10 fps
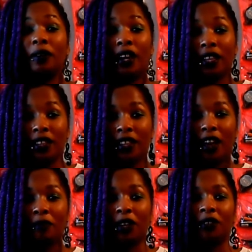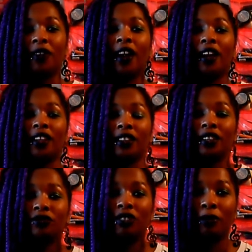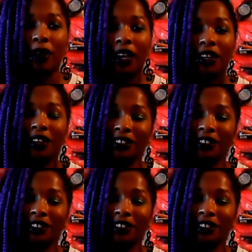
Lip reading: Anyway, that amount of hair, that's really bad.